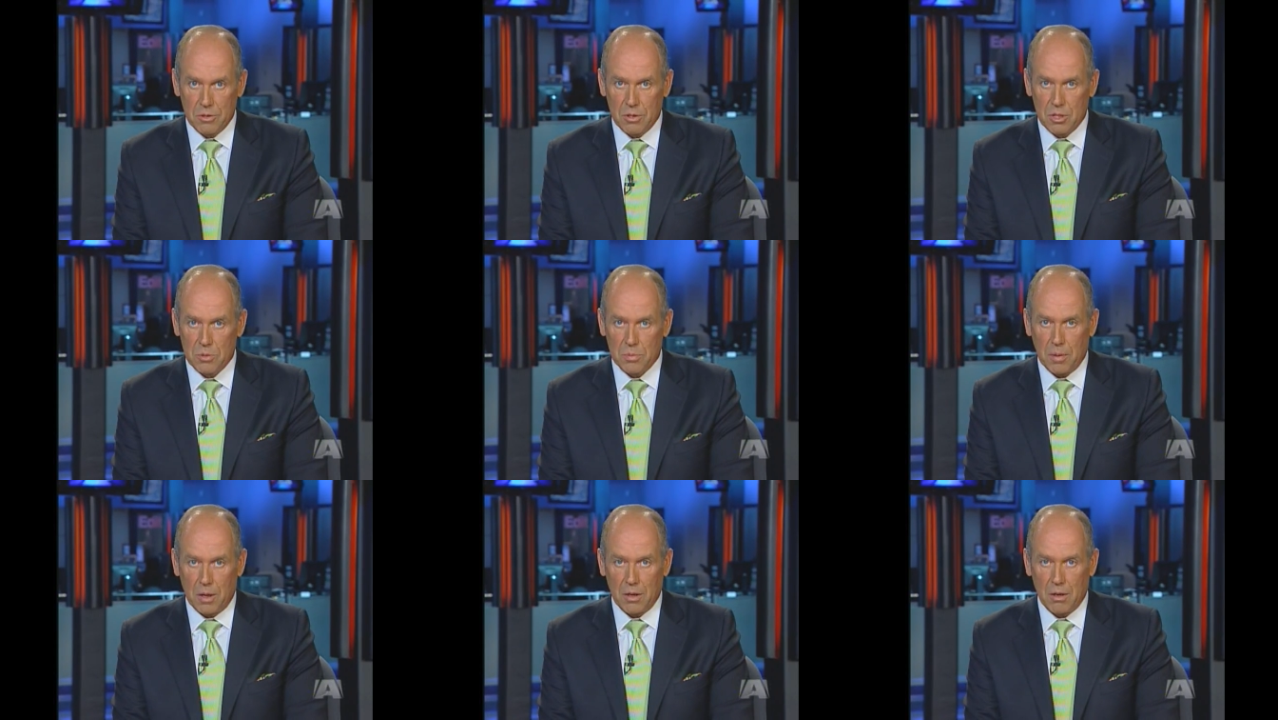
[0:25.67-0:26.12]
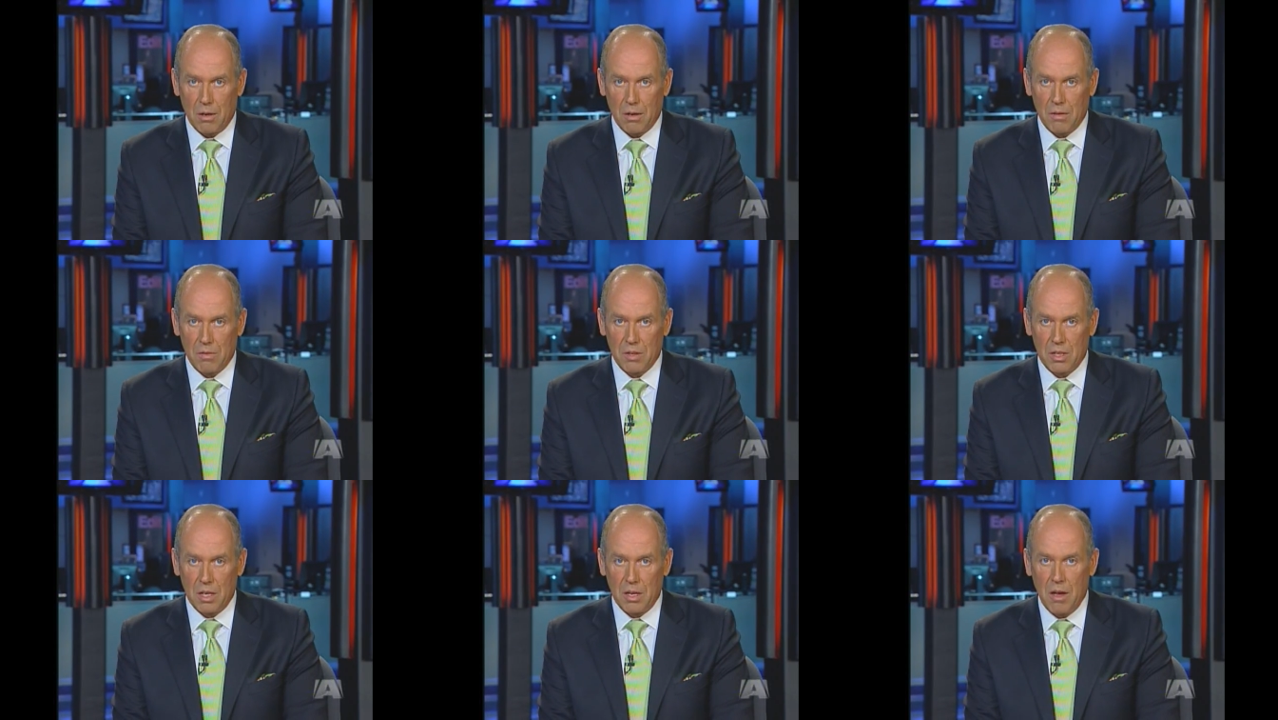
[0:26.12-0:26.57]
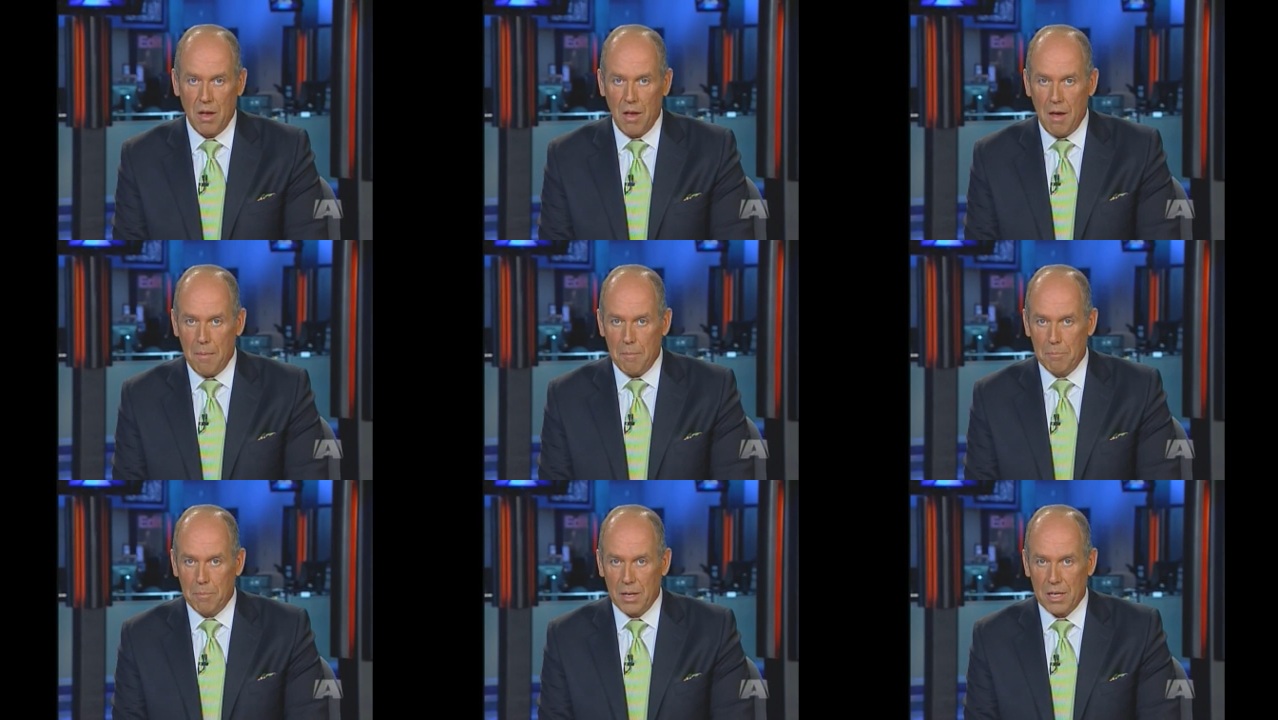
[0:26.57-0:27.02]
despite all of the
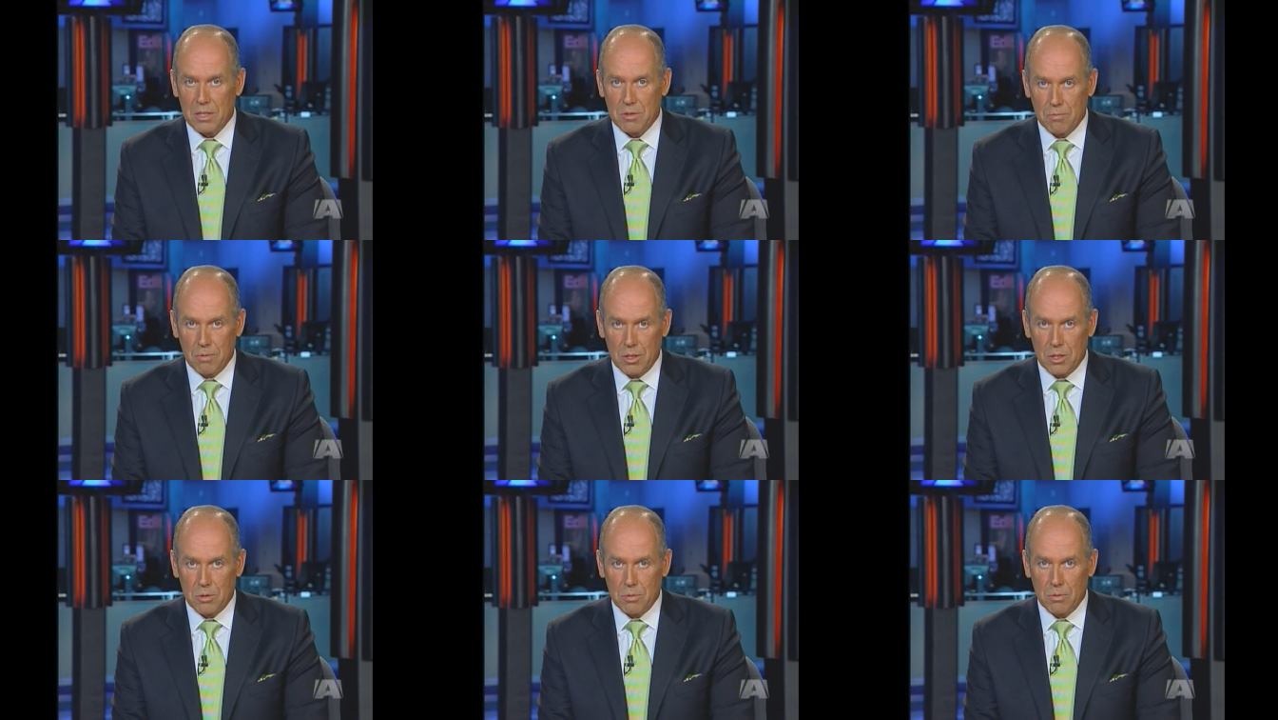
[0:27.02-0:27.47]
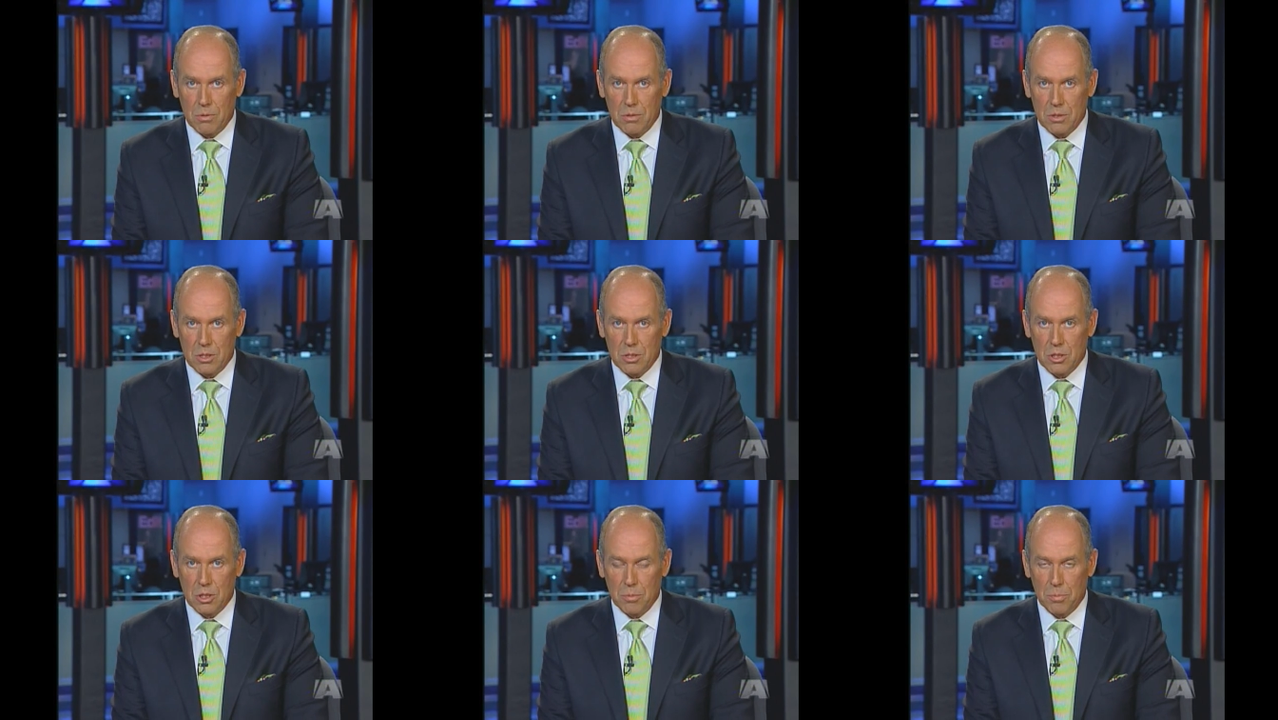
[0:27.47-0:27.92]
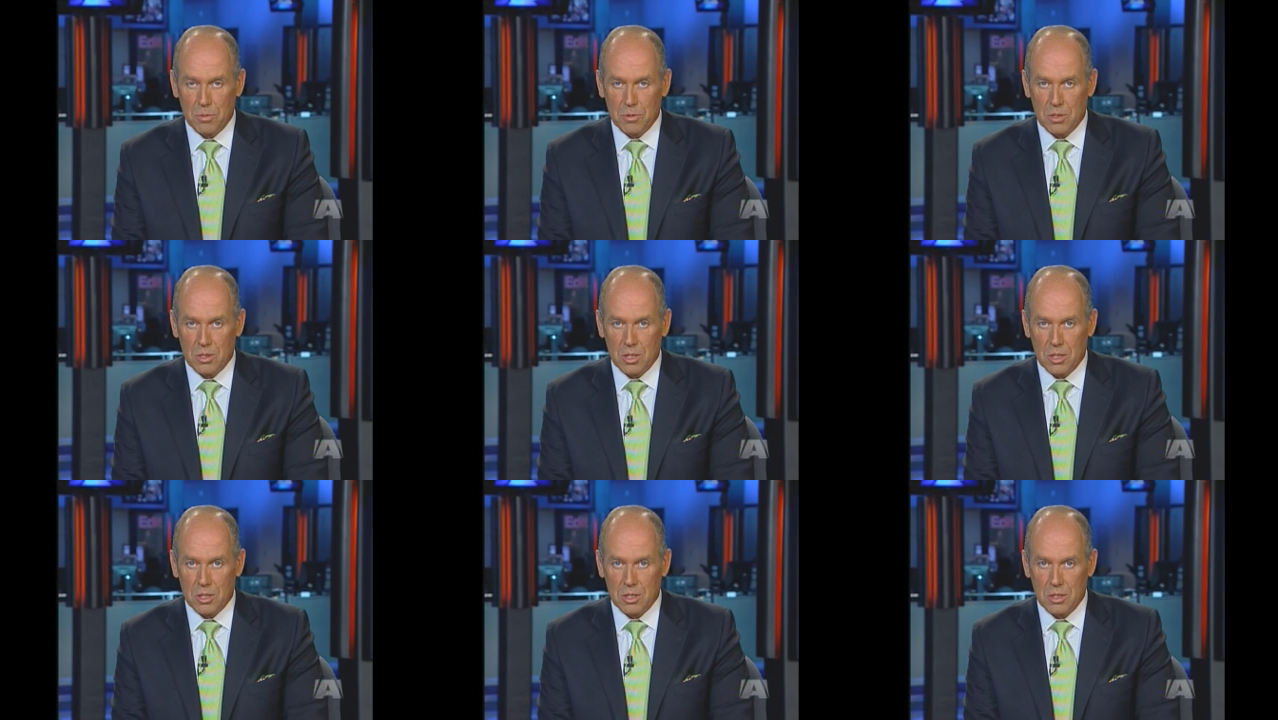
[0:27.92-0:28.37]
best rituals and
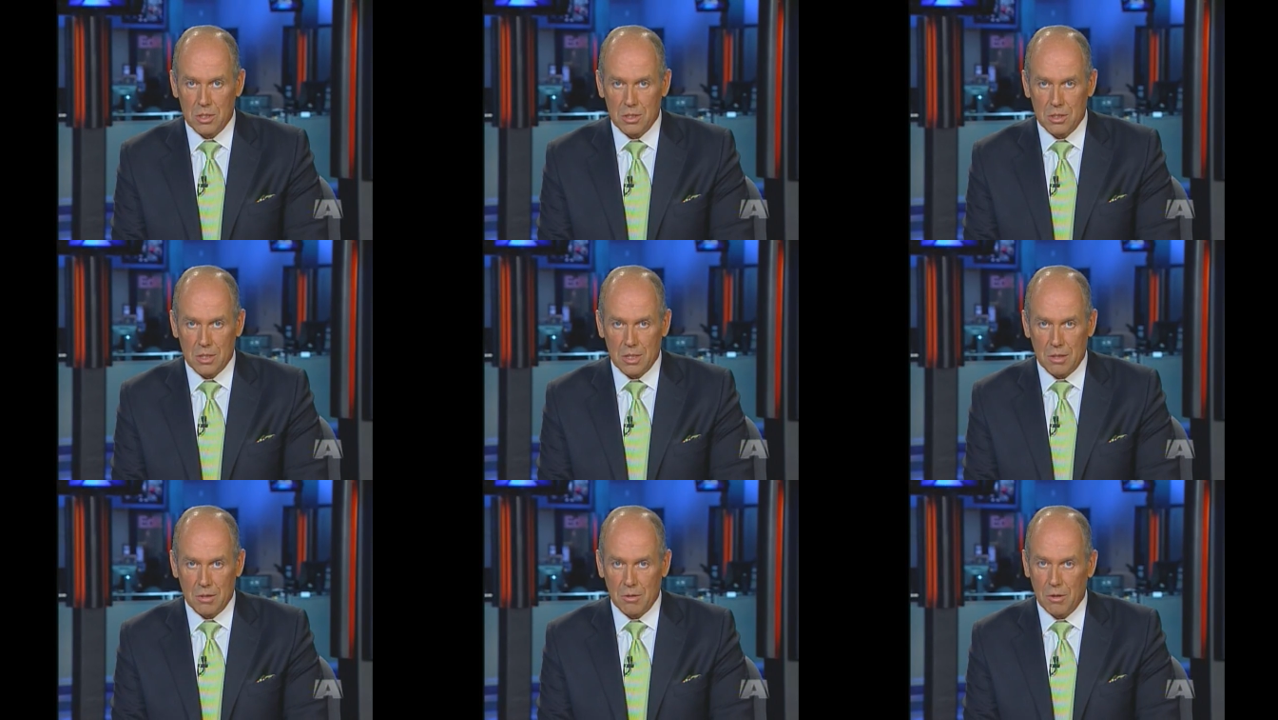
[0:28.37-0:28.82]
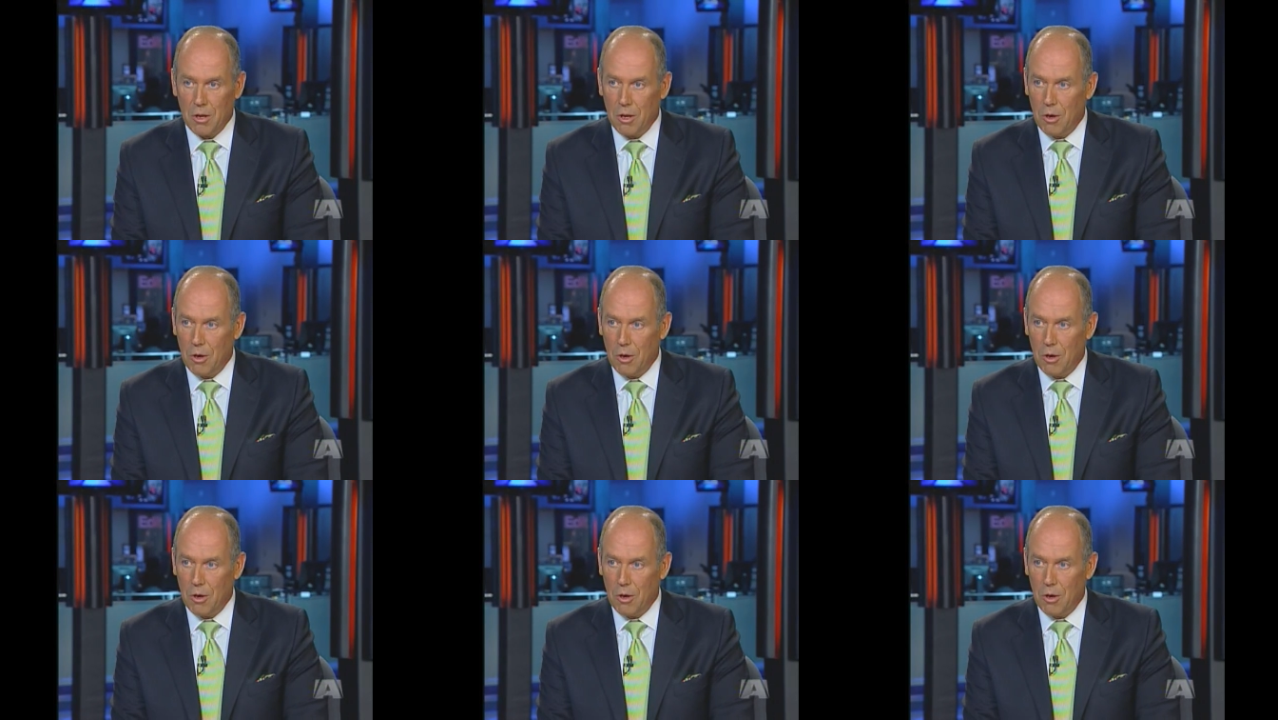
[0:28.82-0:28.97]
superstitions and